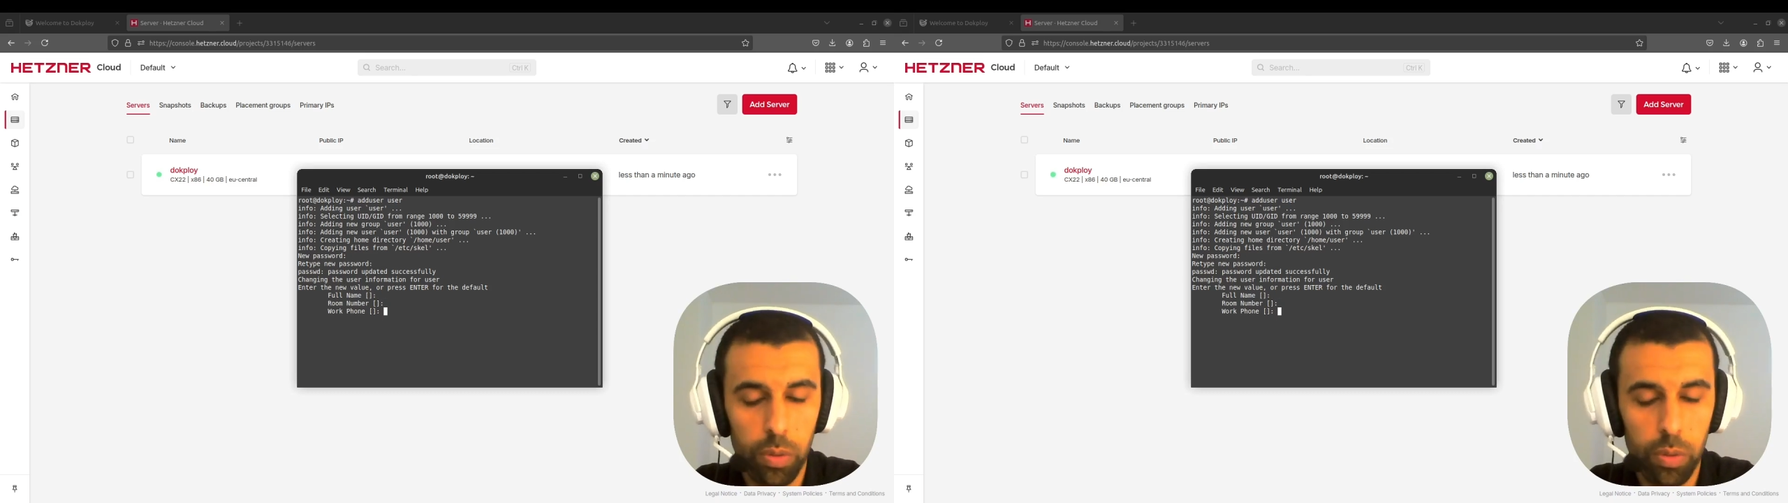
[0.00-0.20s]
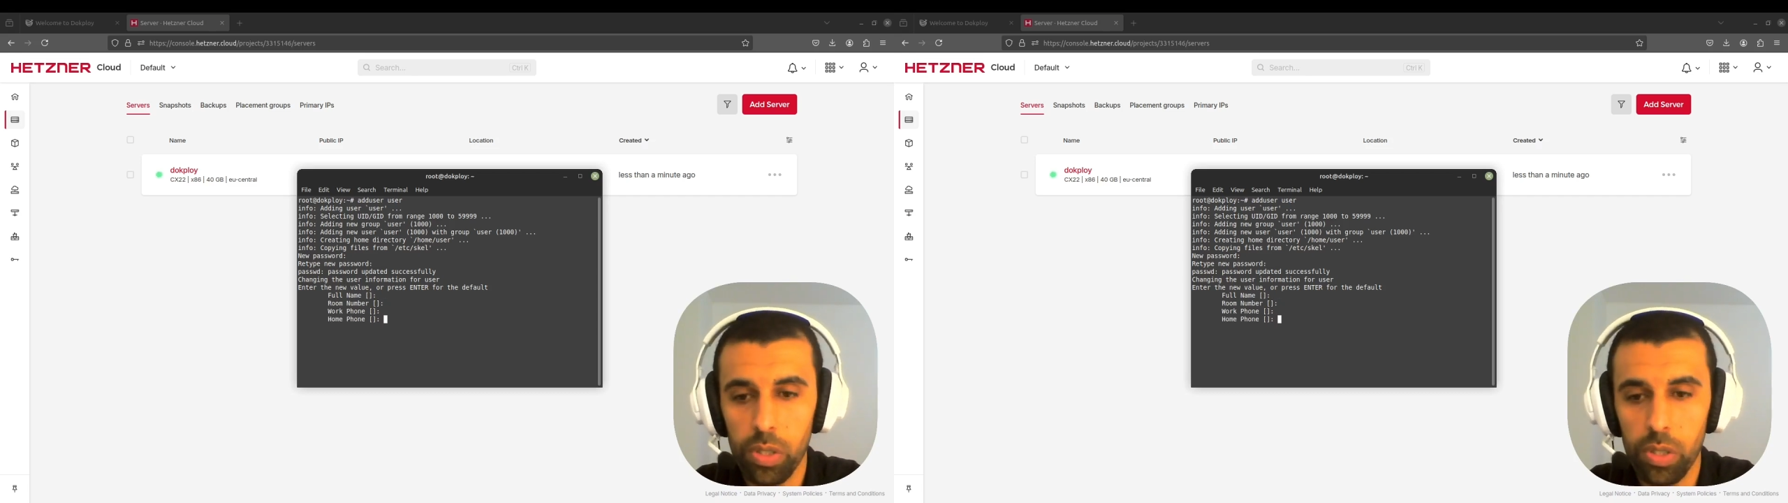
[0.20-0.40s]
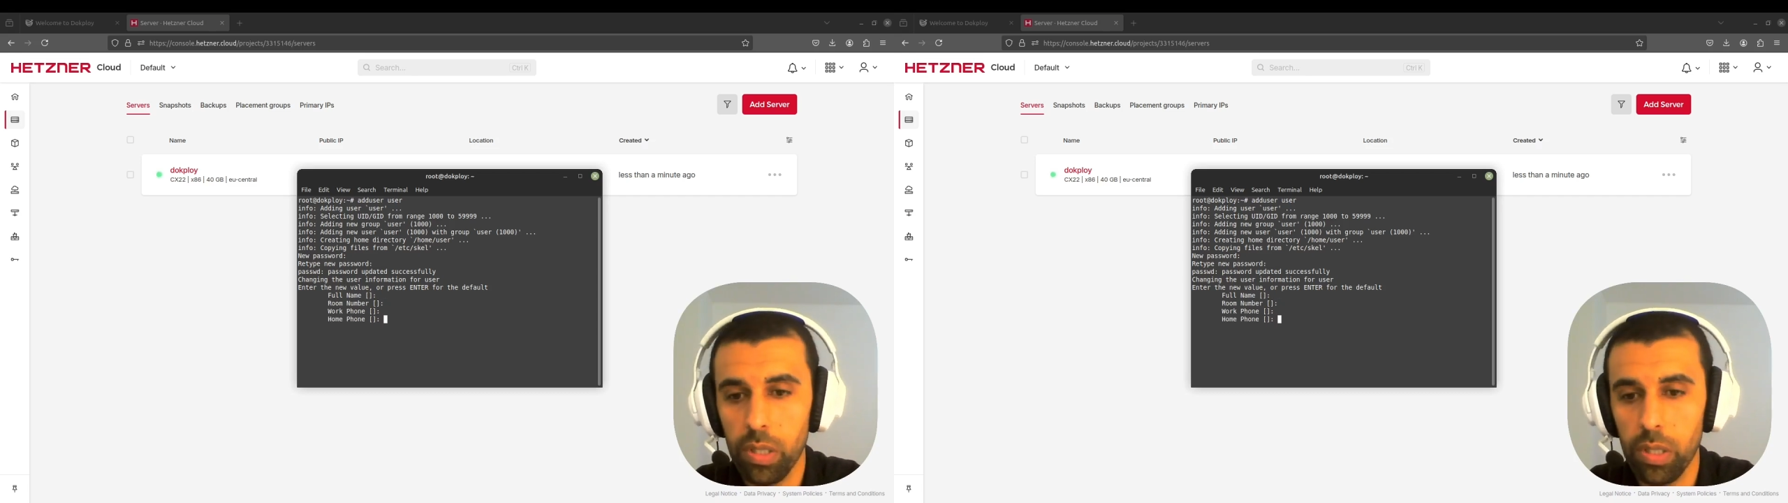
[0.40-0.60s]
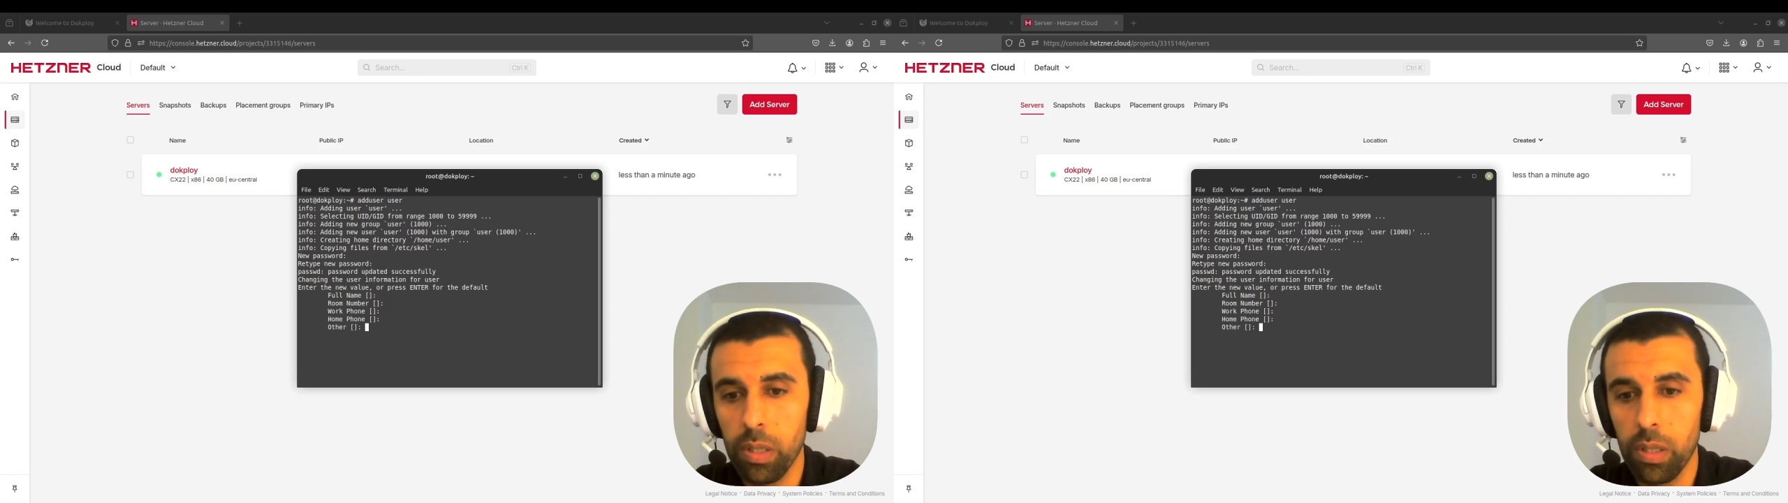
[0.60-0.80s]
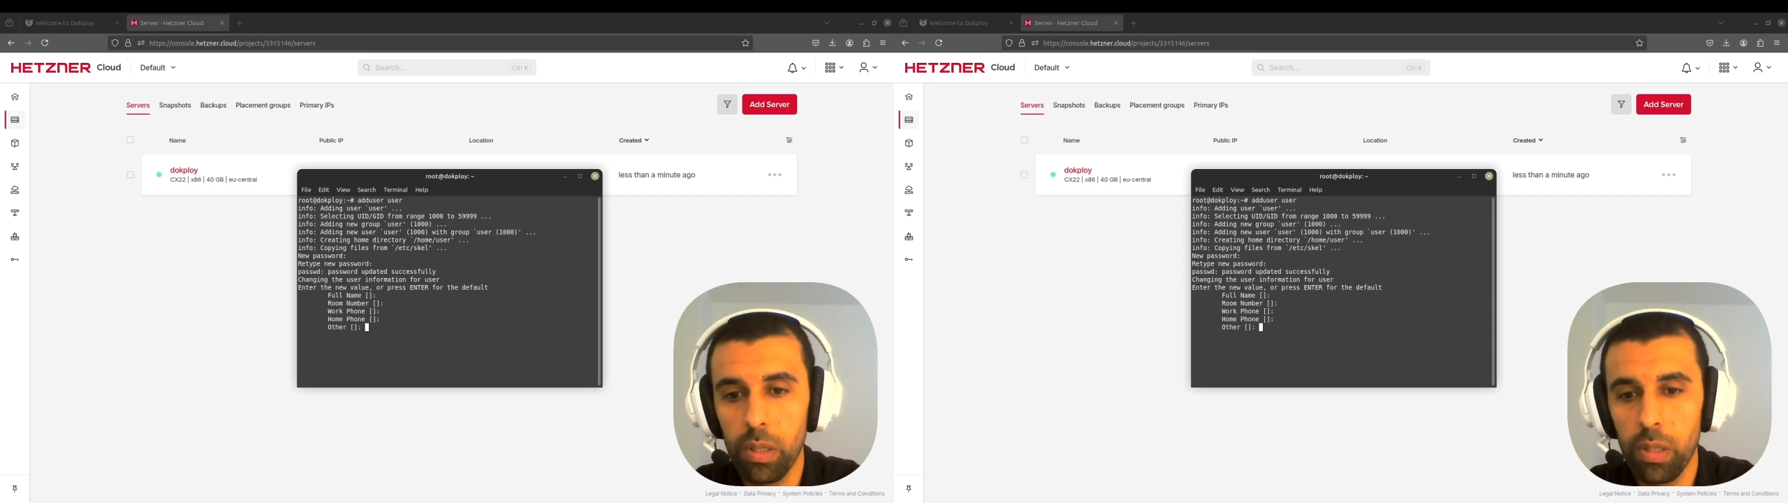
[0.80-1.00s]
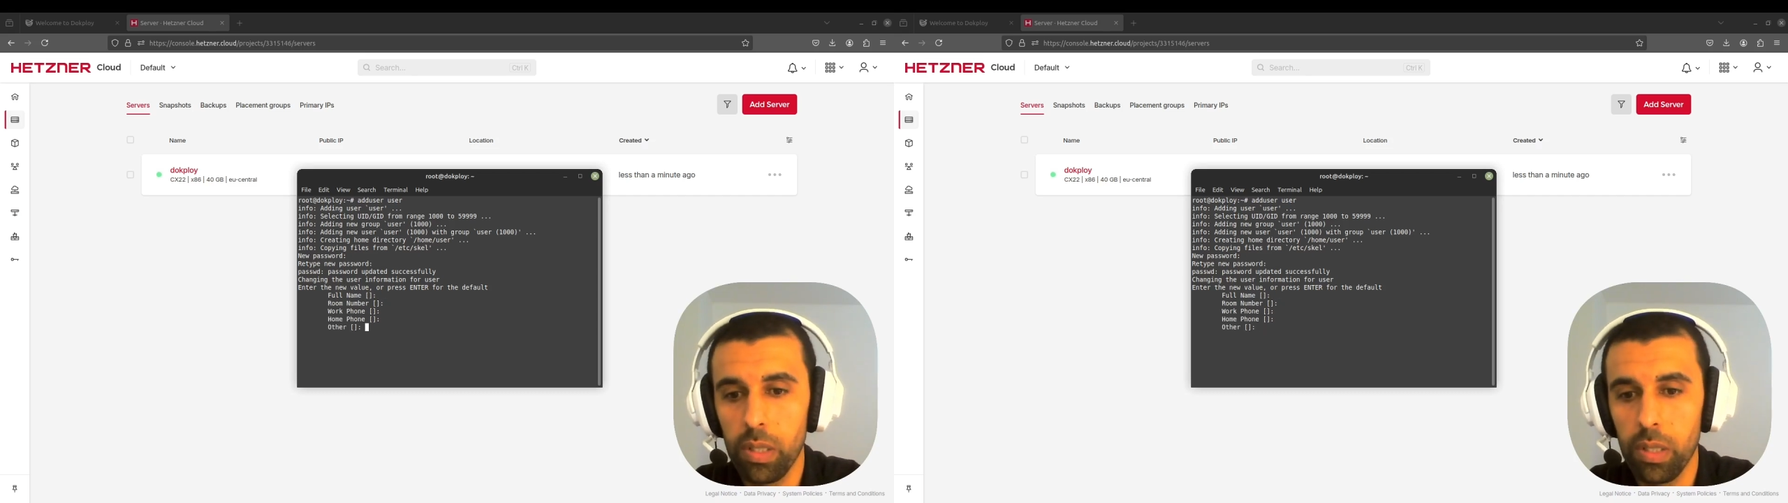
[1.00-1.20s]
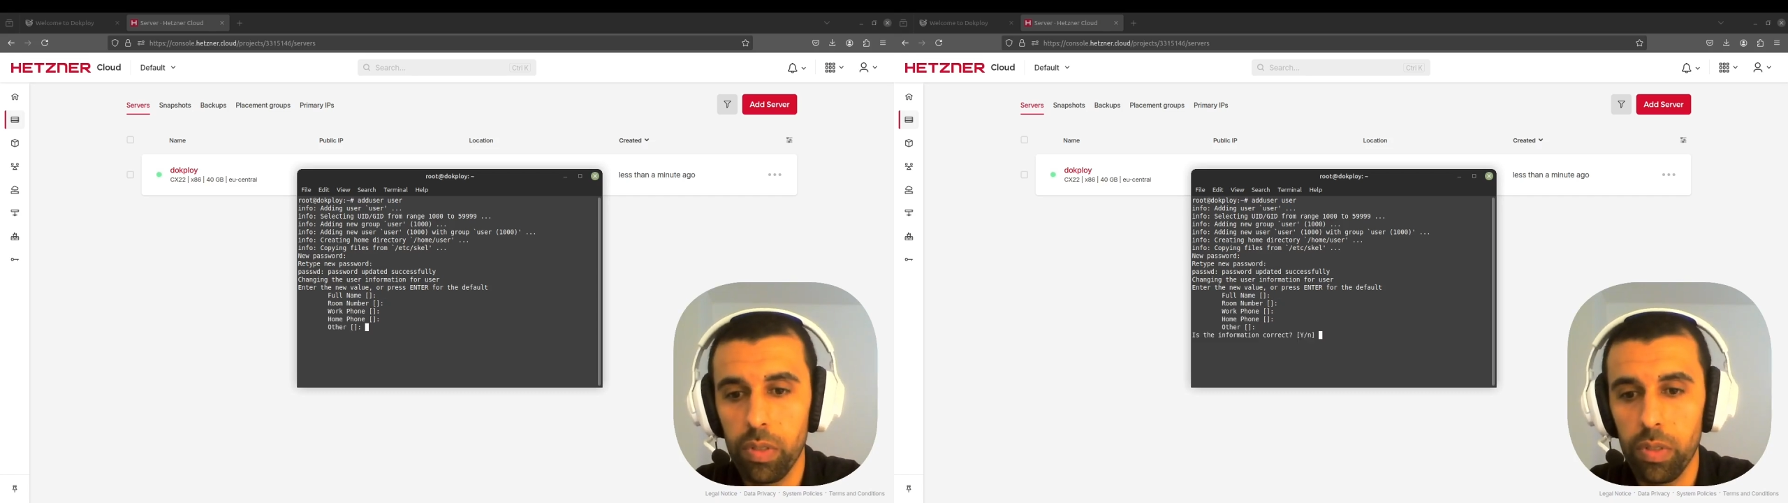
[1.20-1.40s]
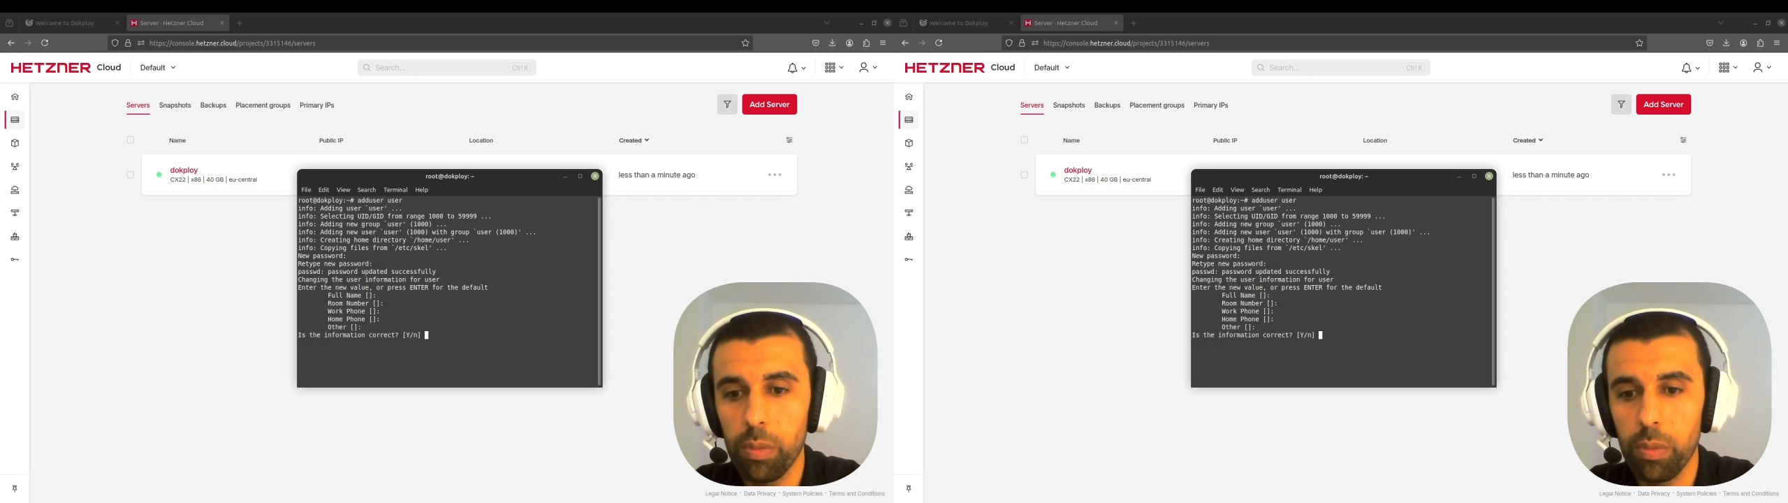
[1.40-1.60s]
I'm just gonna leave
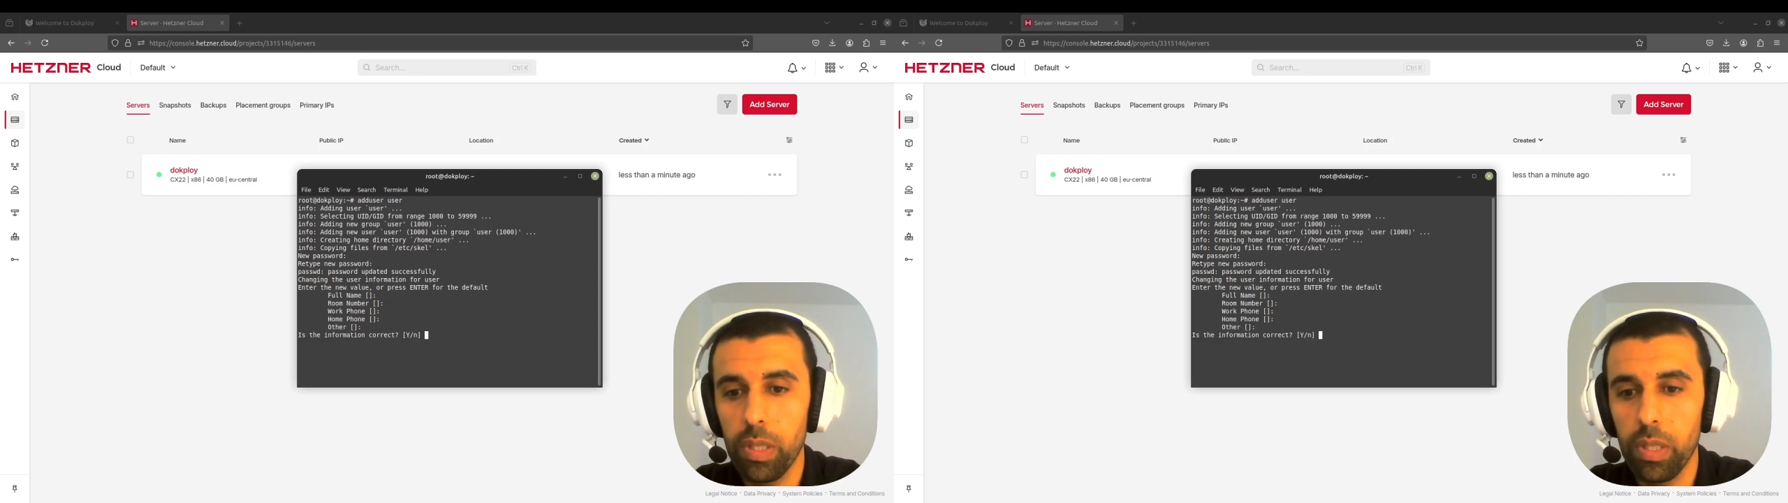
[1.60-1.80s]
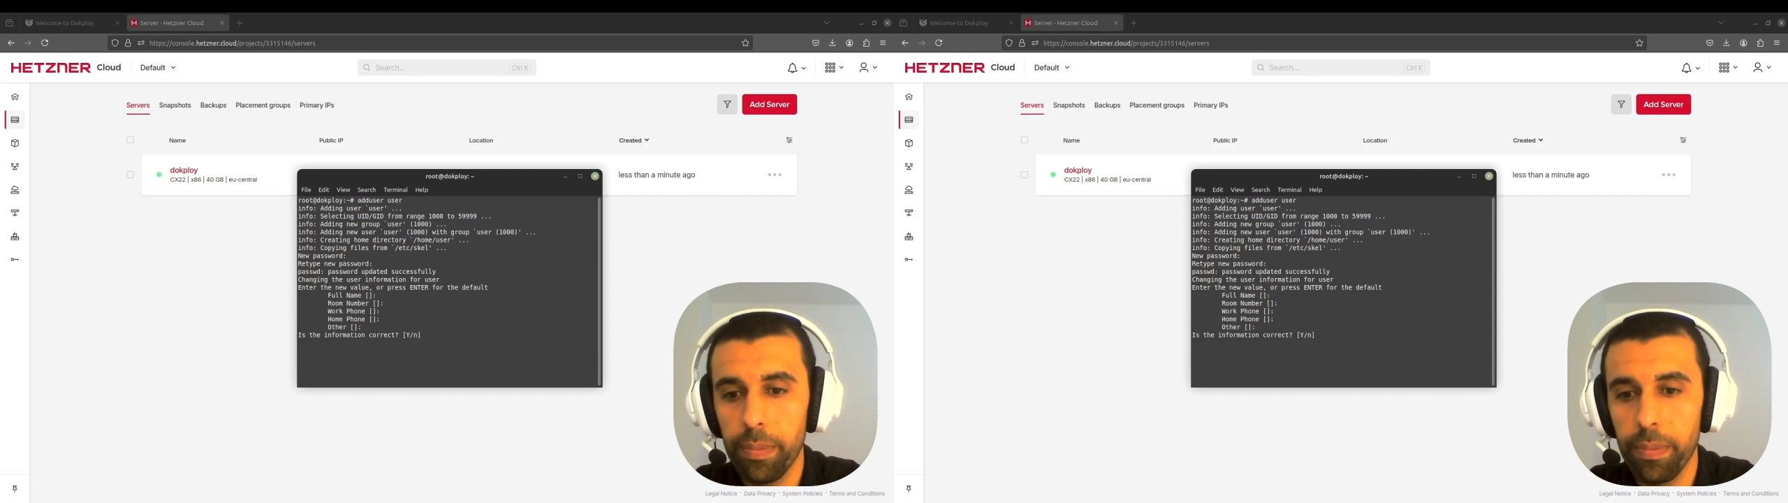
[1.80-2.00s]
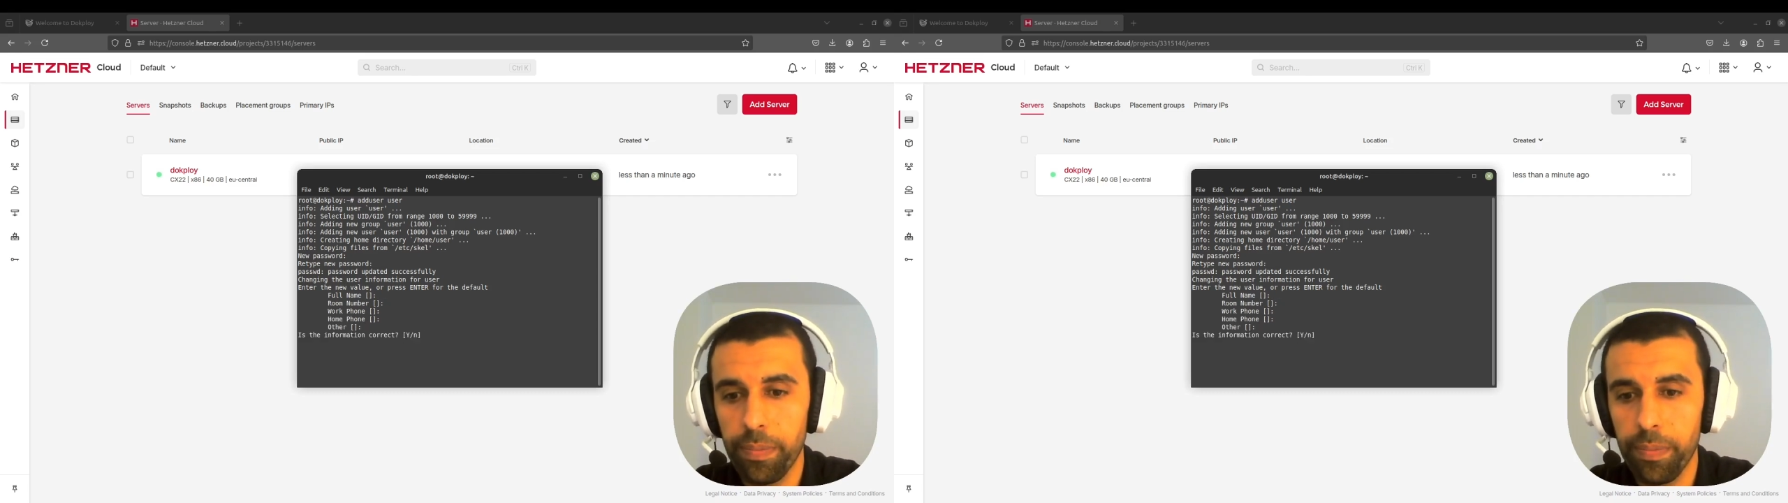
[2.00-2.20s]
it empty.